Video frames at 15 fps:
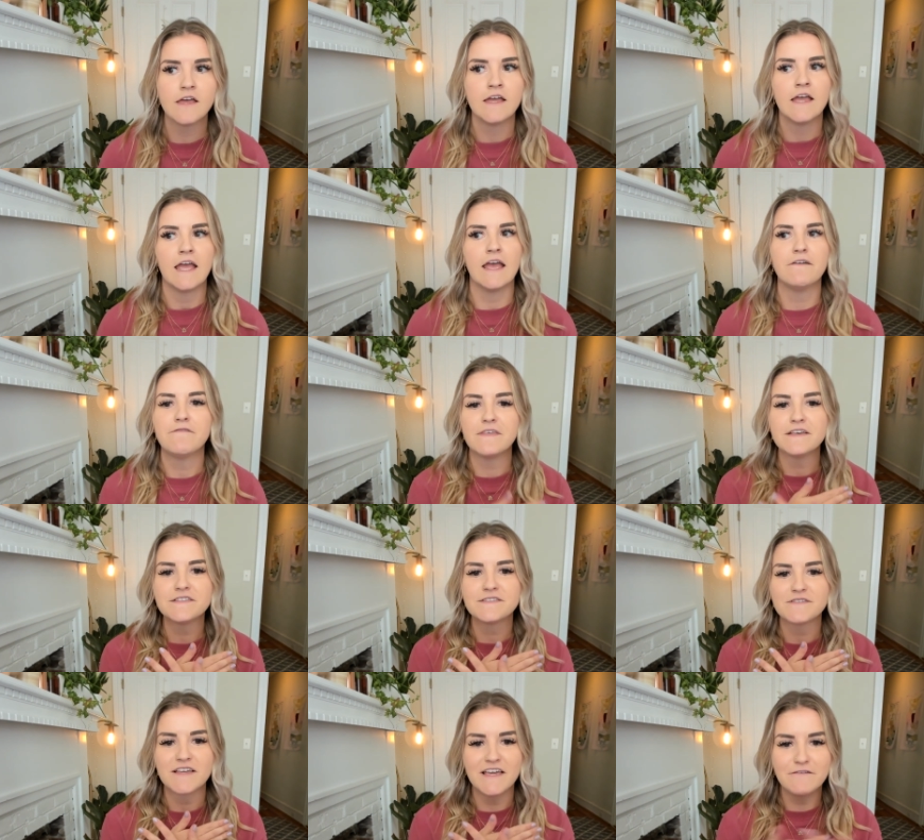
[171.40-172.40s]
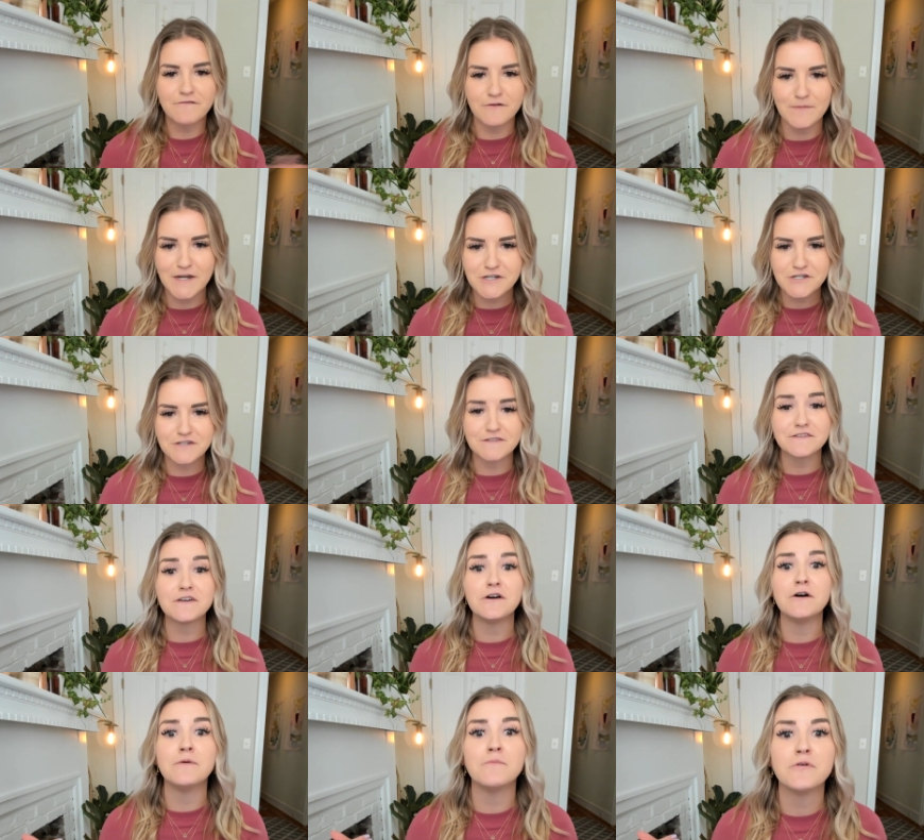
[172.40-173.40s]
If this information is
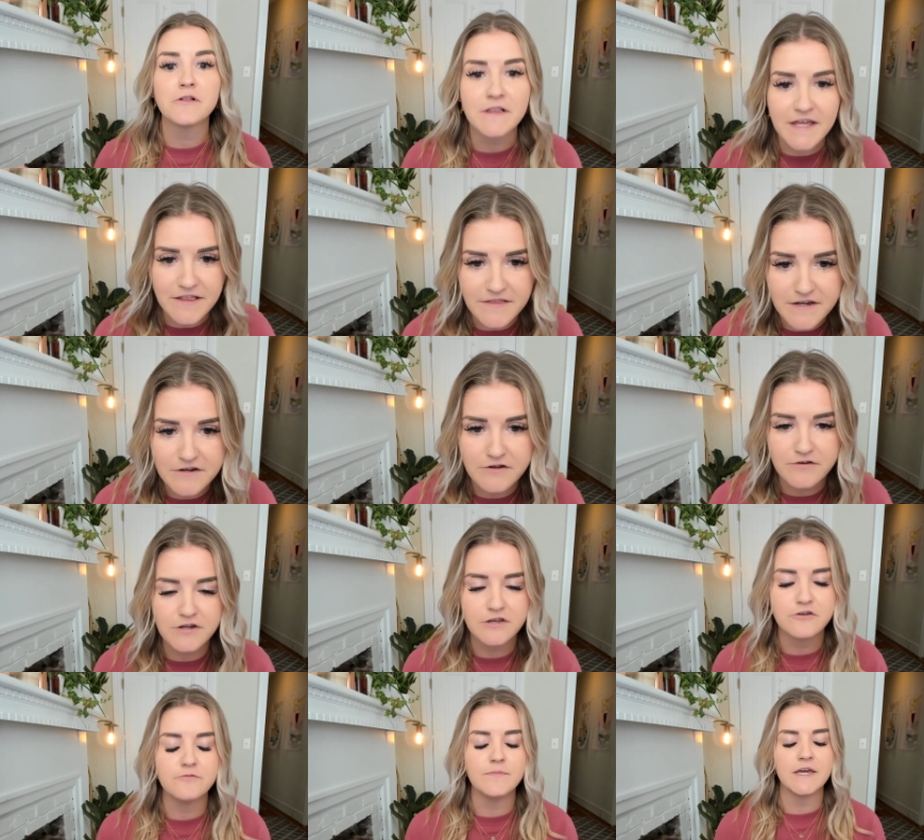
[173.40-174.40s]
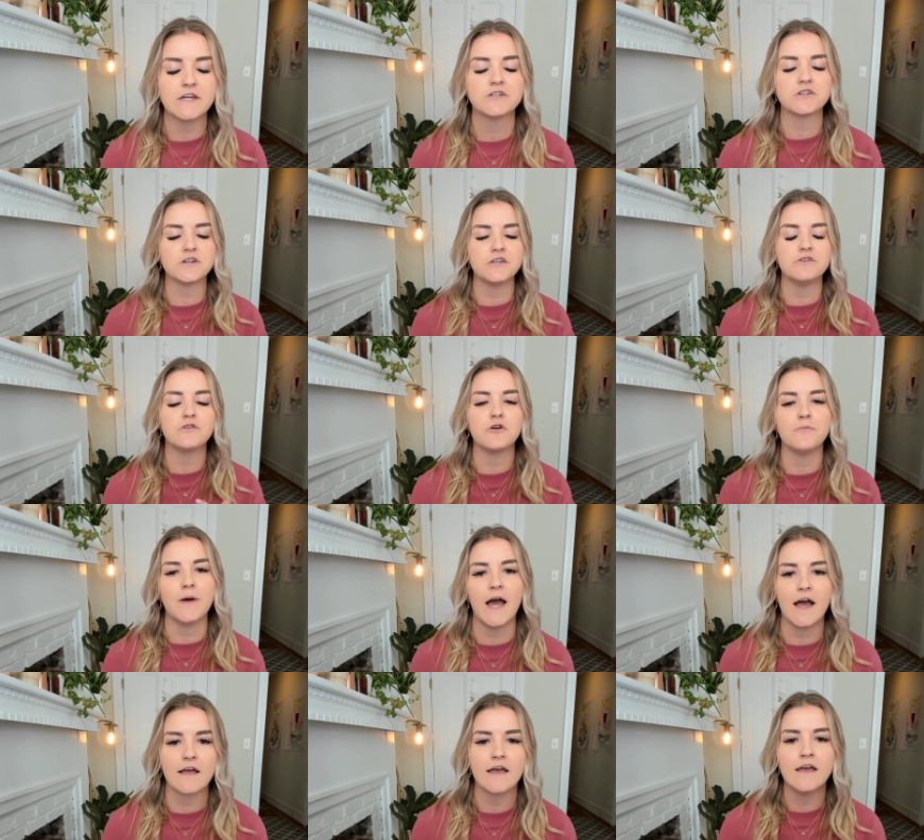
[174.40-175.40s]
completely new to you, make sure you go
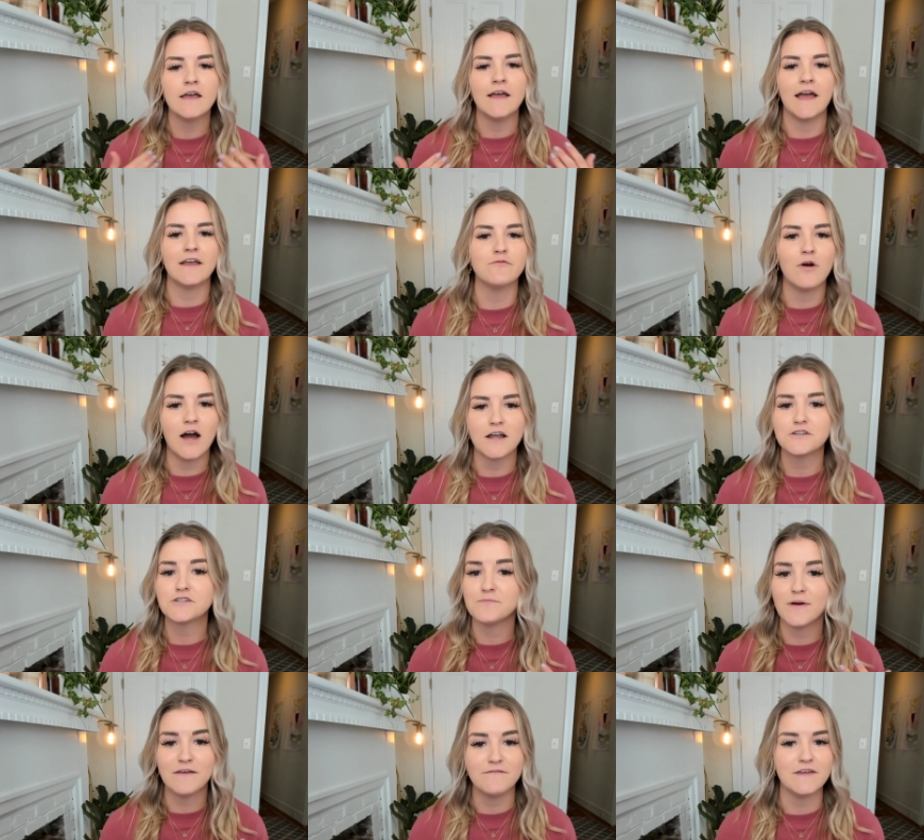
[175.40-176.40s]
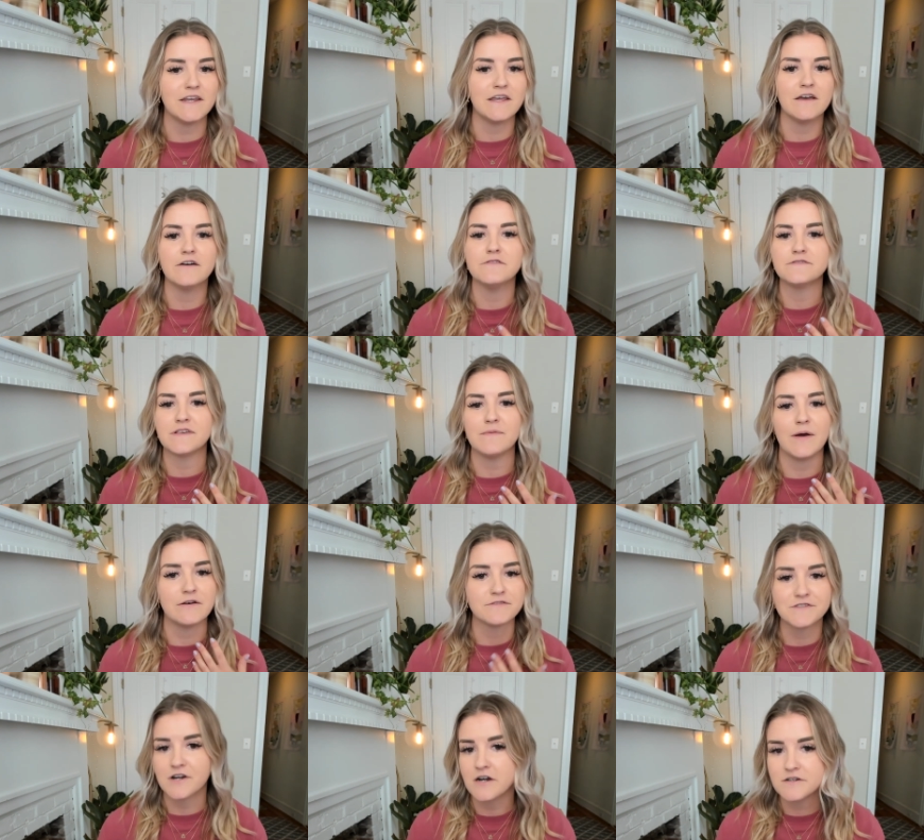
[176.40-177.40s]
back and watch my videos about
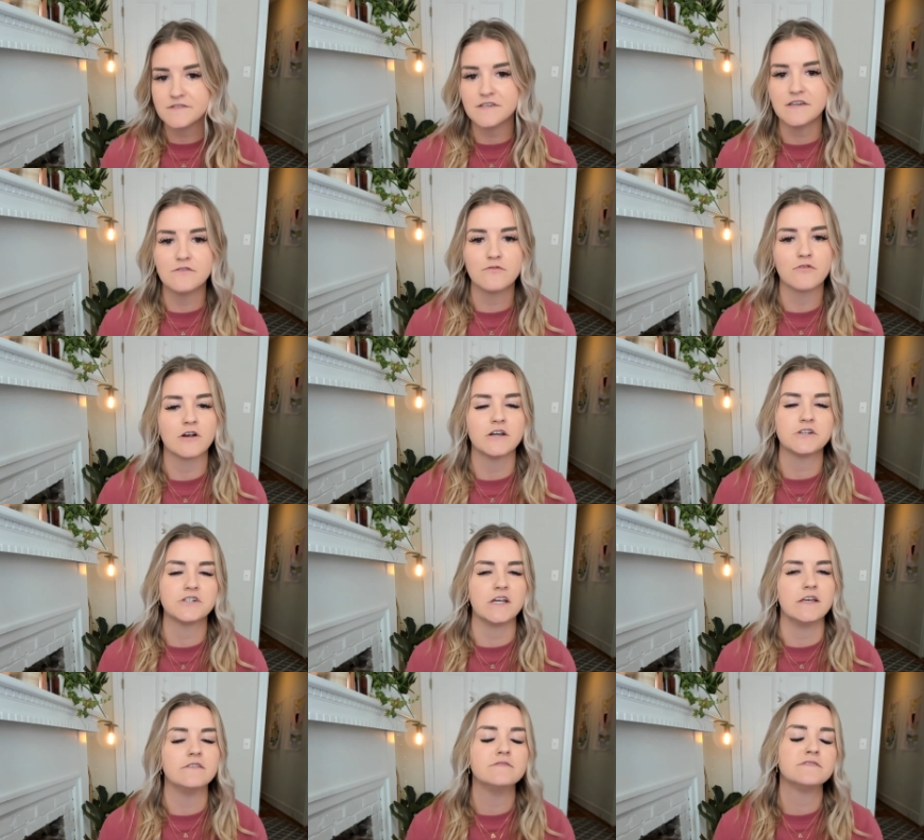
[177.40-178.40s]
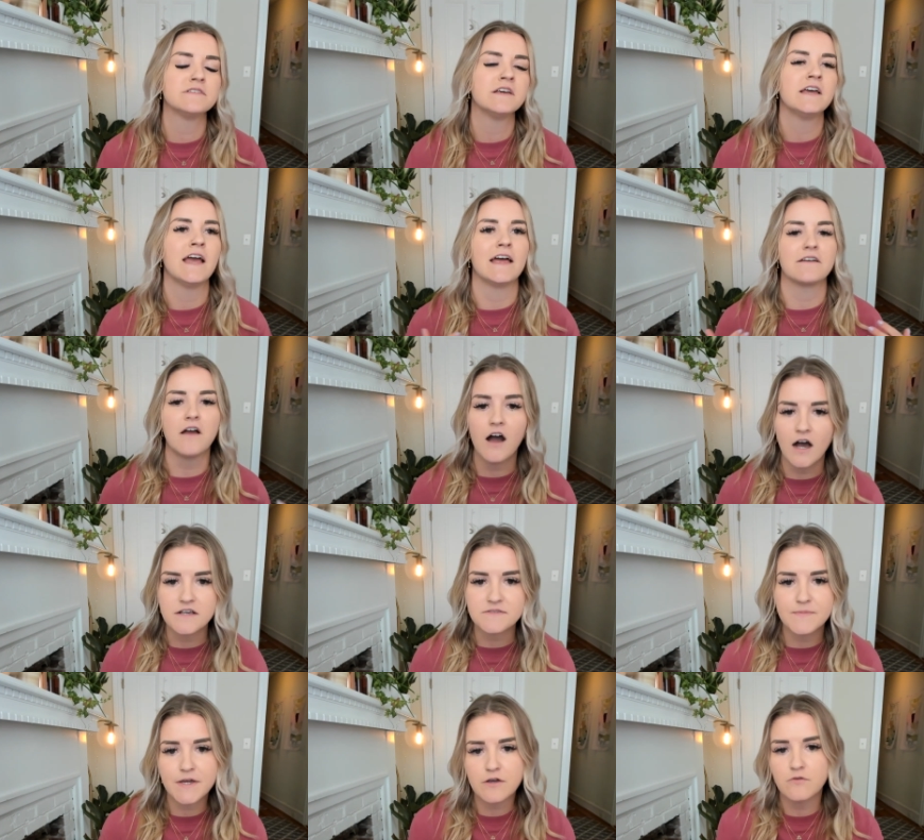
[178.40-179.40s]
starseed origins and
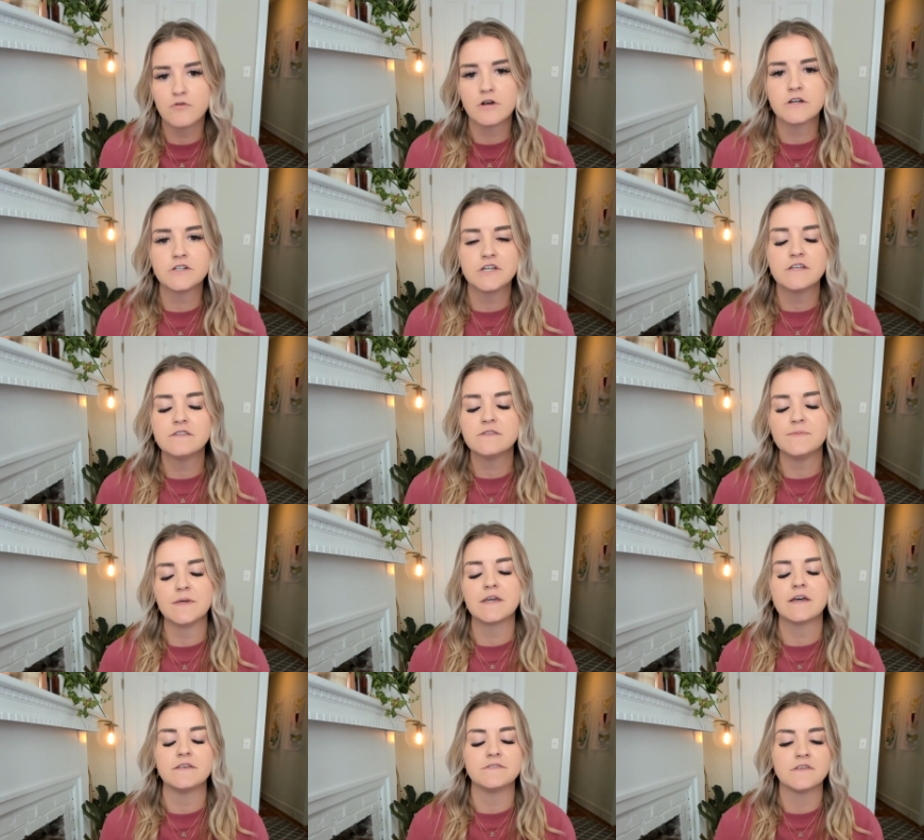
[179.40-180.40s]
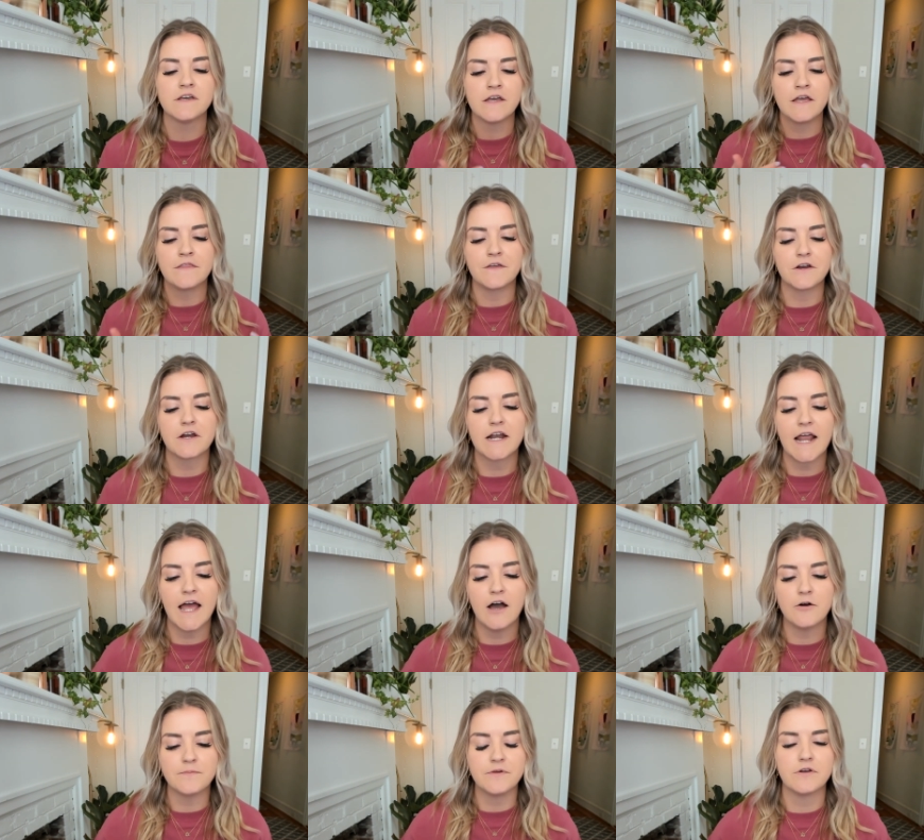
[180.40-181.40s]
cosmic origins because they're going to
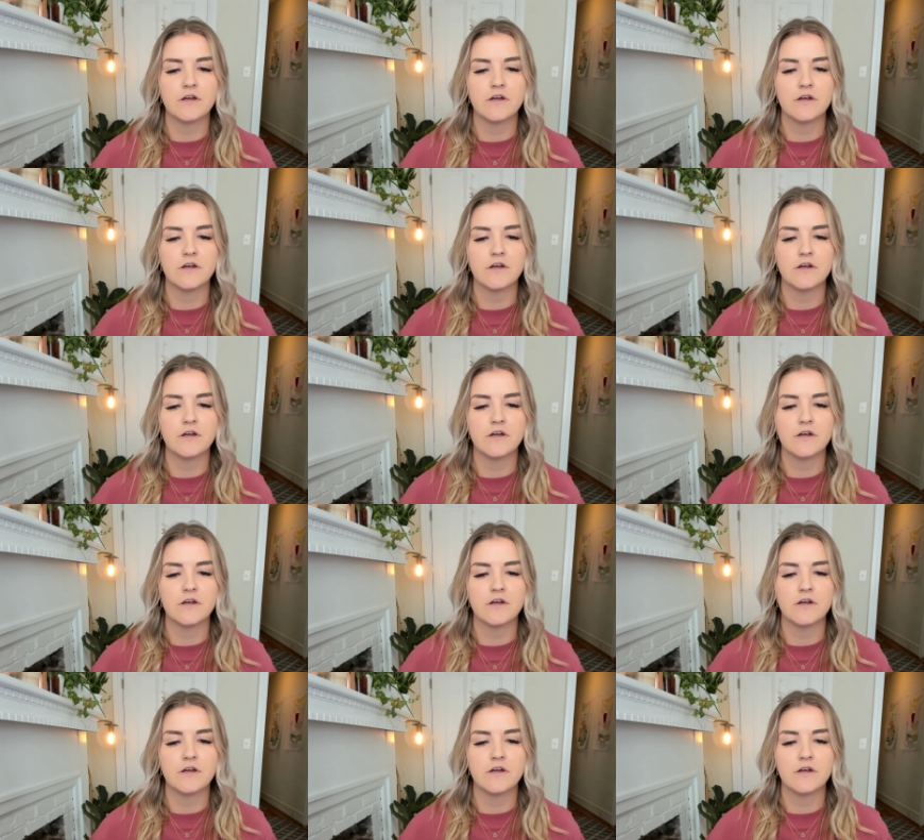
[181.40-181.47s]
help you to